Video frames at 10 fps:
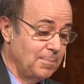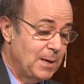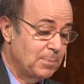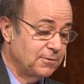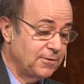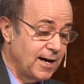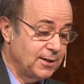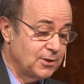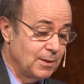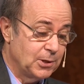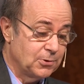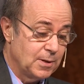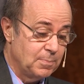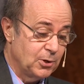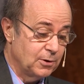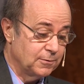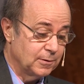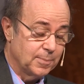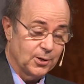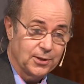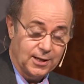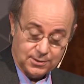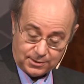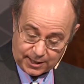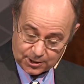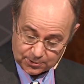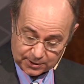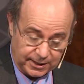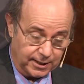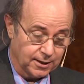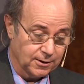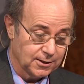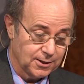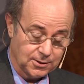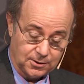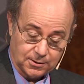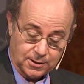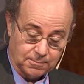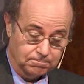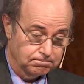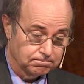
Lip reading: People find symmetry beautiful both intellectually and artistically.